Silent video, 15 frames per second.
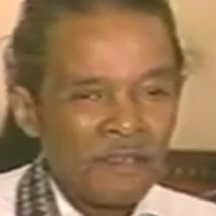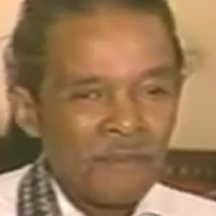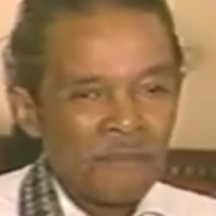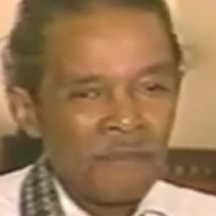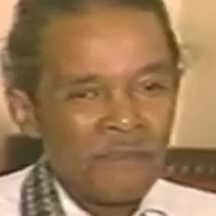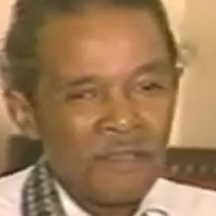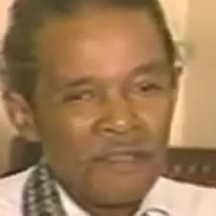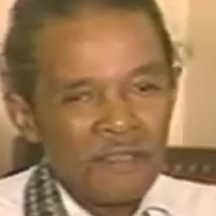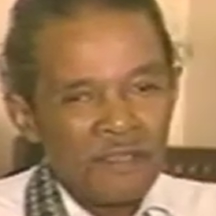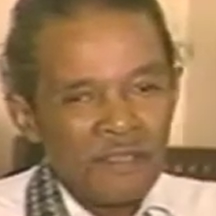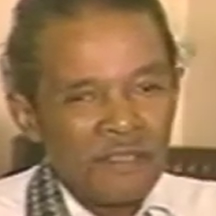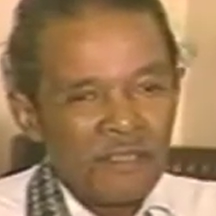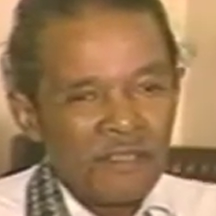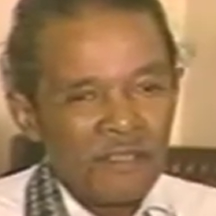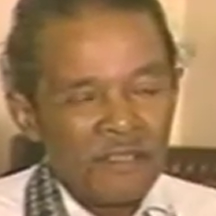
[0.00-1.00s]
up
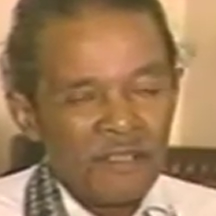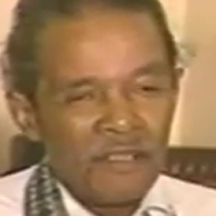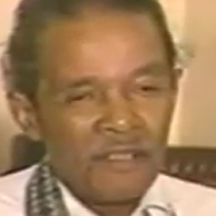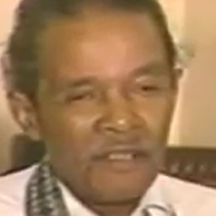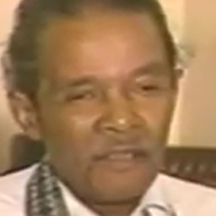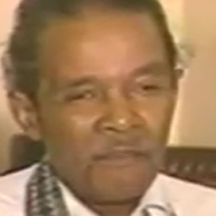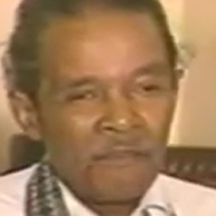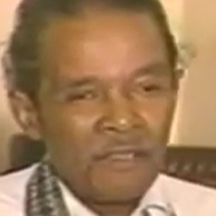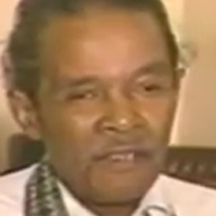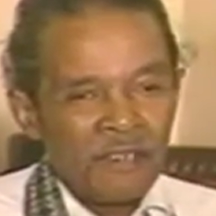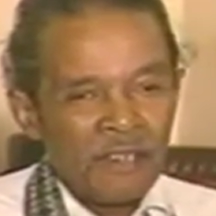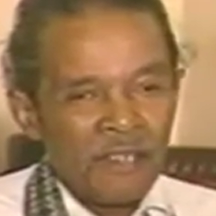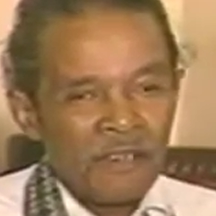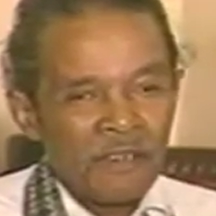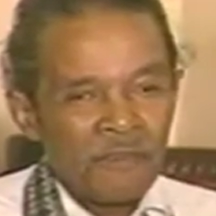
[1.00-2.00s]
being
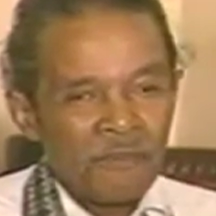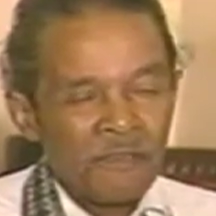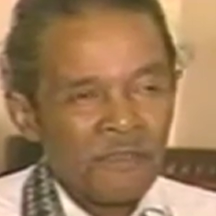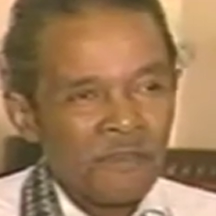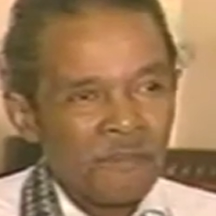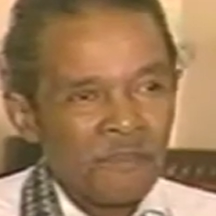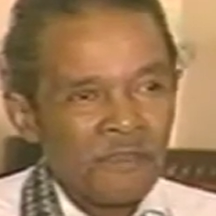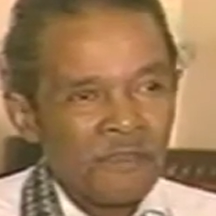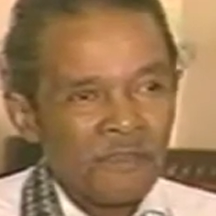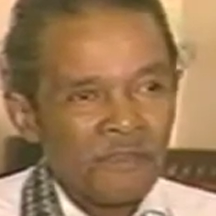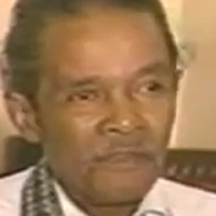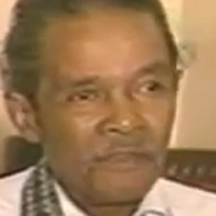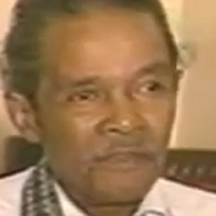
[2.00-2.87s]
down there with him, you know.